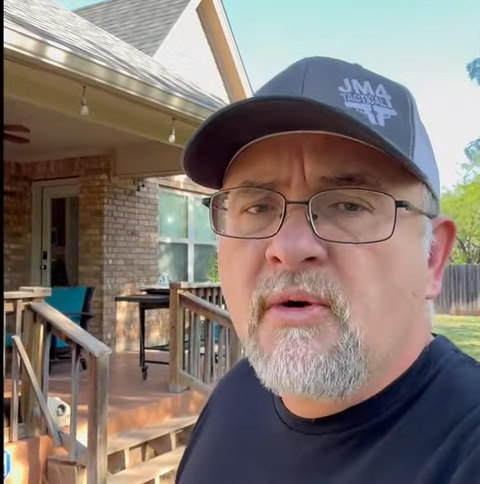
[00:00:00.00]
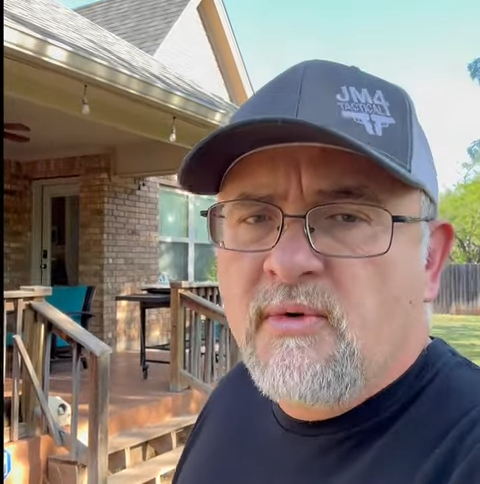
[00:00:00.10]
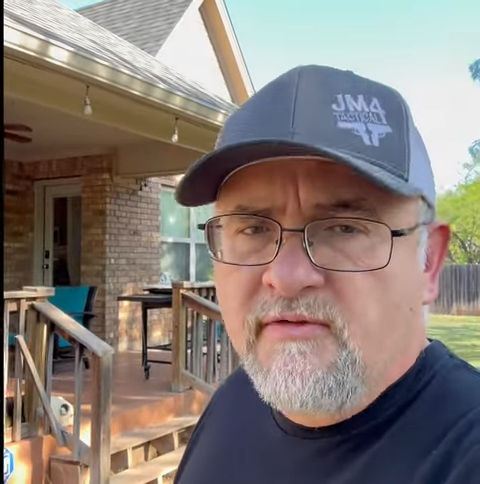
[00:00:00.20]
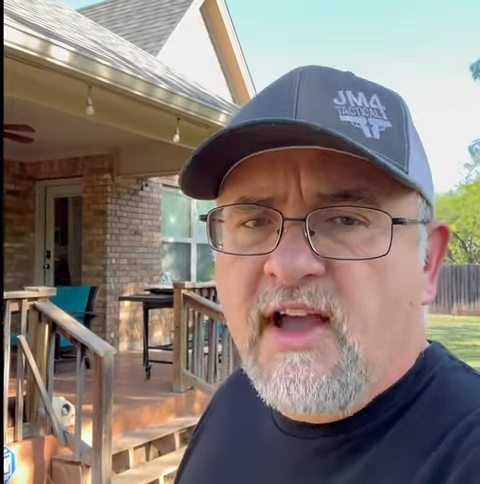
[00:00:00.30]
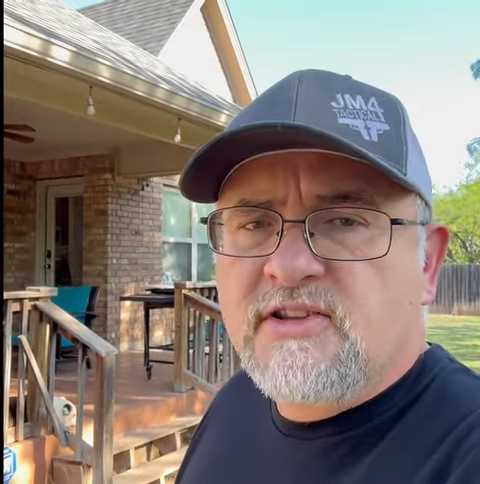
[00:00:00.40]

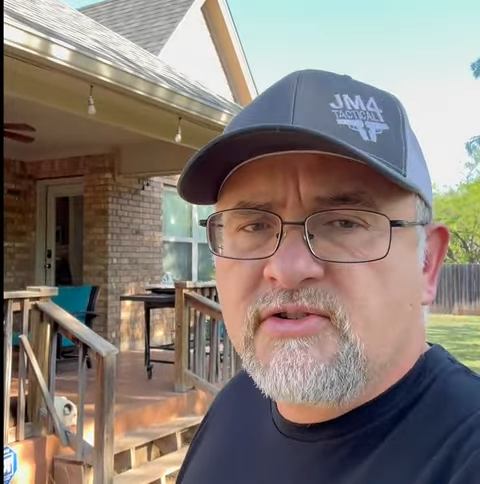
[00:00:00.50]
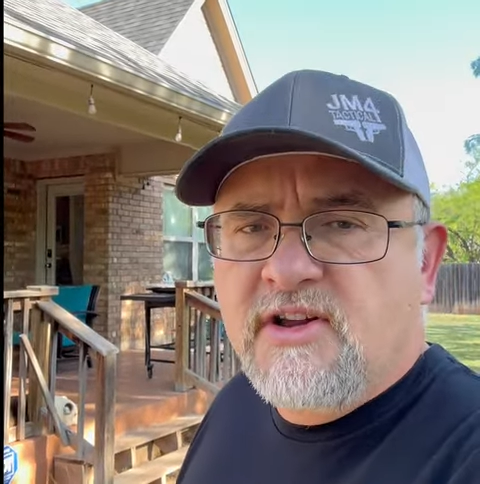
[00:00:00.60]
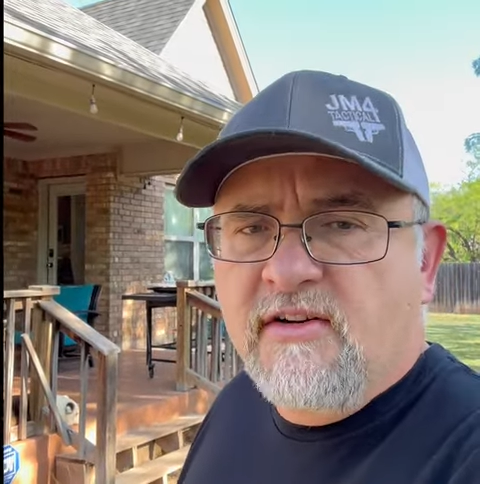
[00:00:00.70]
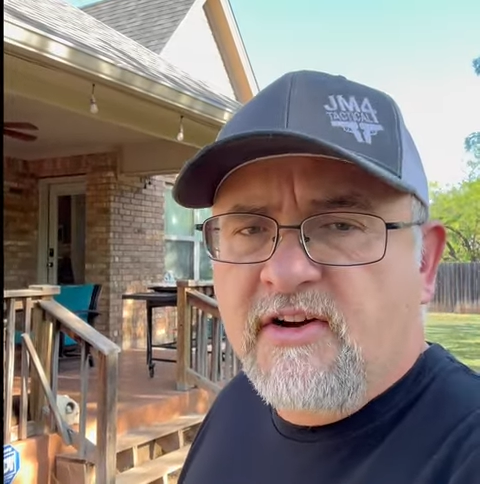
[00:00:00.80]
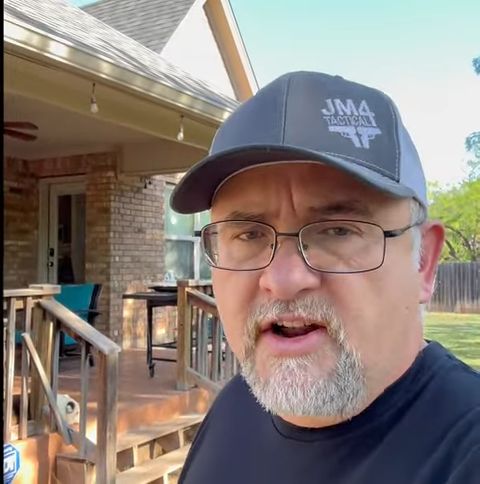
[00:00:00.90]
We've got you
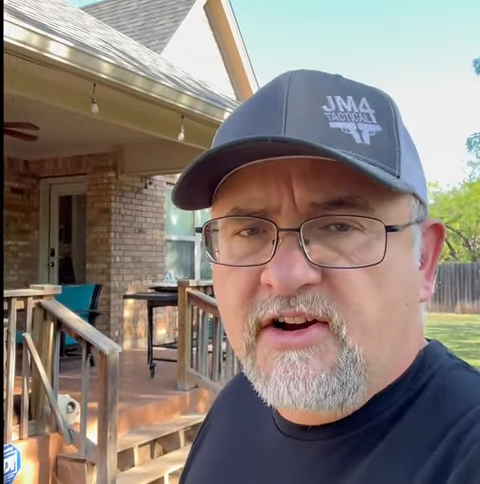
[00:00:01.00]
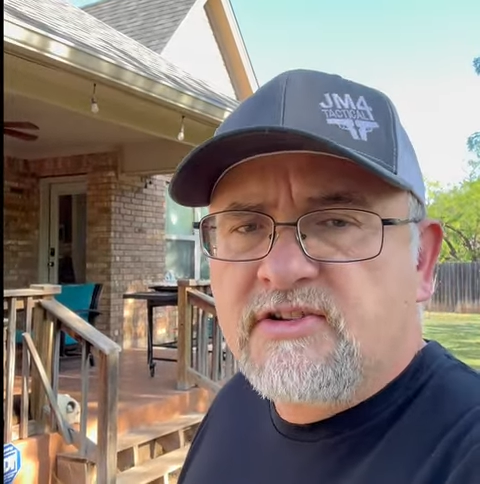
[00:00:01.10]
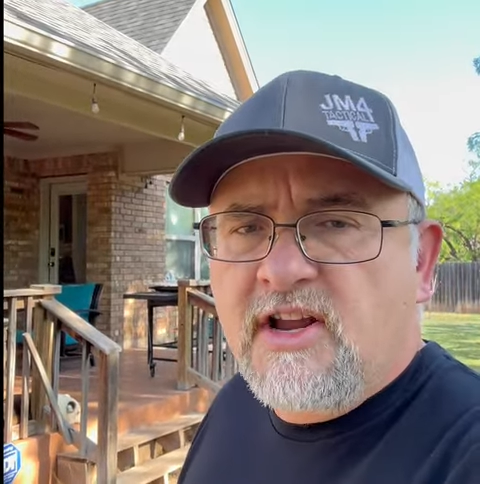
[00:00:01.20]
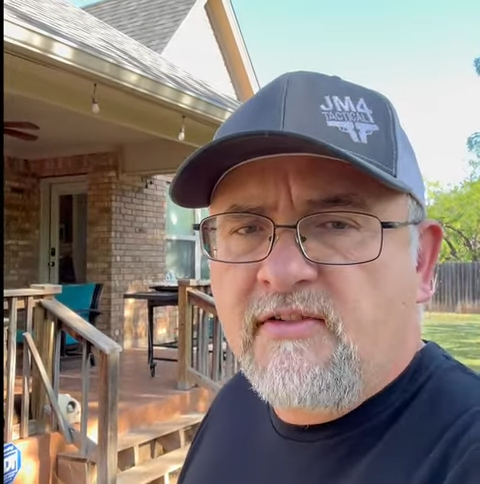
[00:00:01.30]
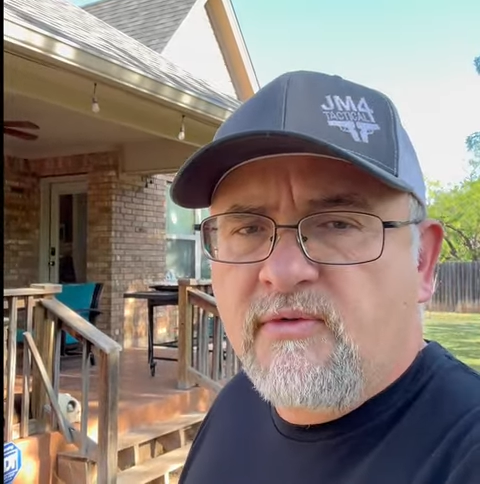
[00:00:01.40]
covered here at
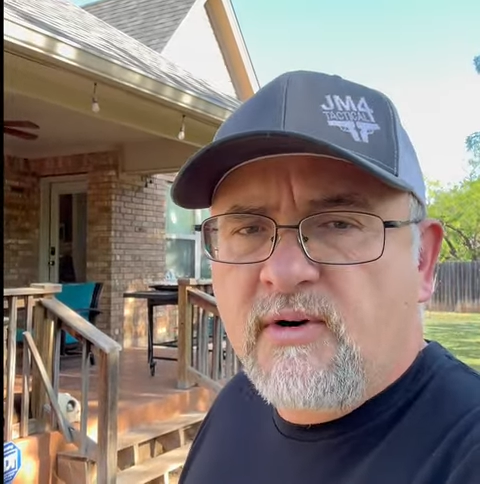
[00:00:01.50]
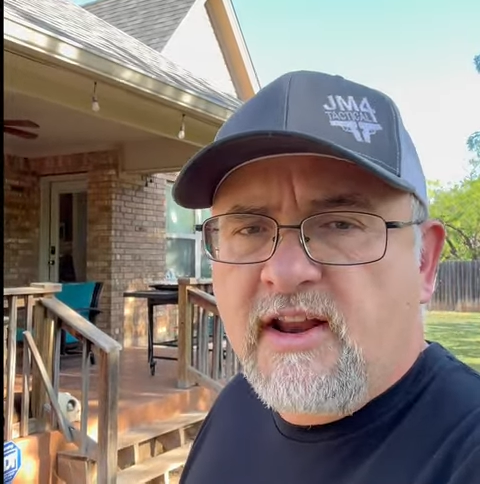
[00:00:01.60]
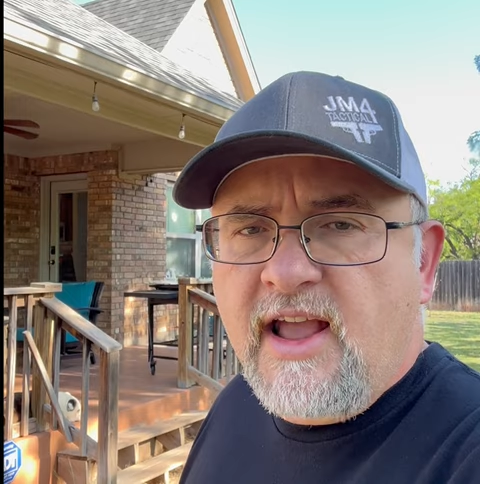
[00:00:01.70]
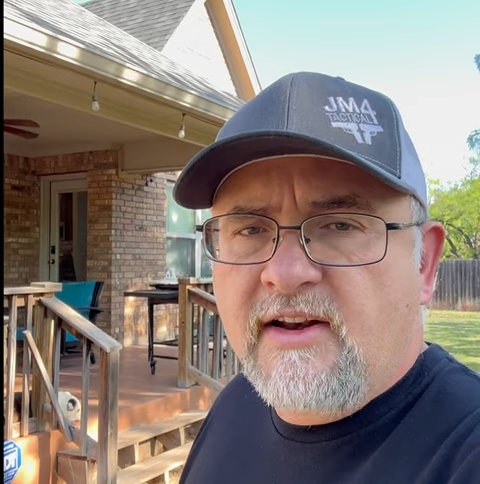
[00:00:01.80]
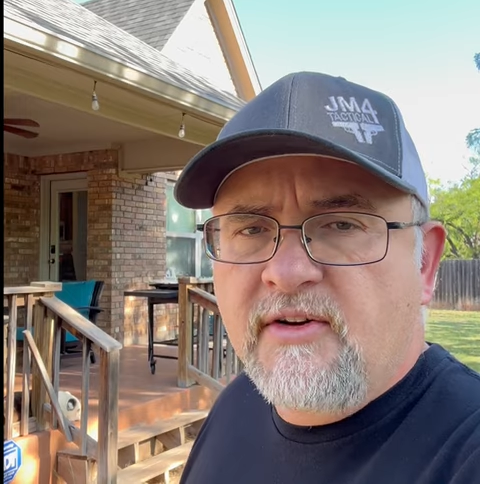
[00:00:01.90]
JM4
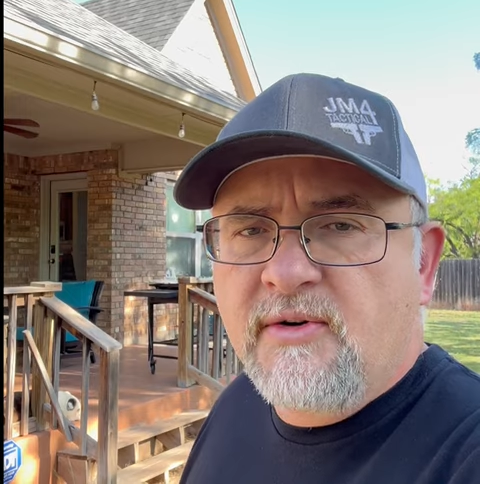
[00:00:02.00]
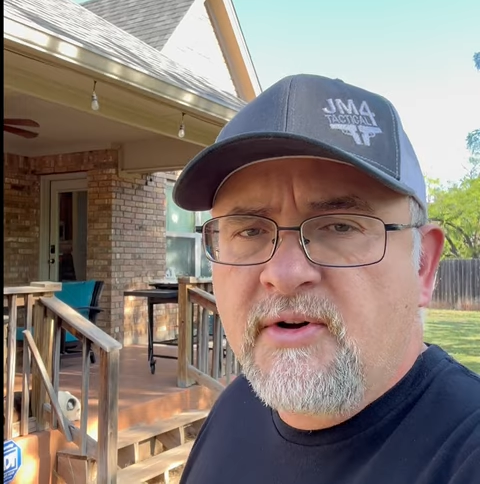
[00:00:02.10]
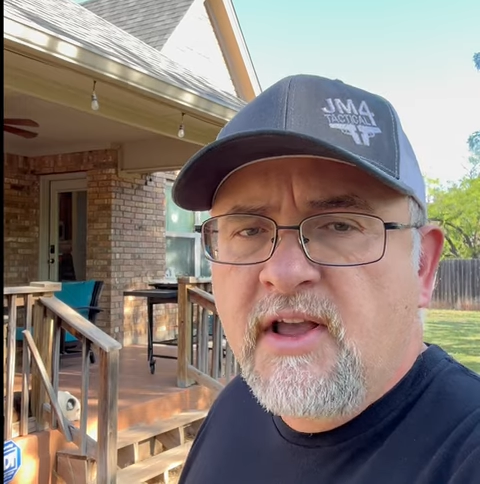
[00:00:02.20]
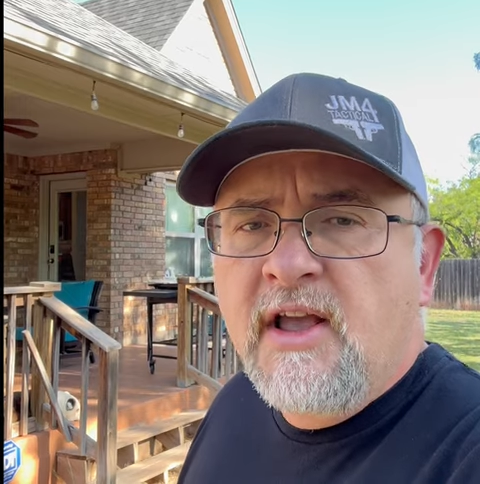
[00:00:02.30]
Tactical,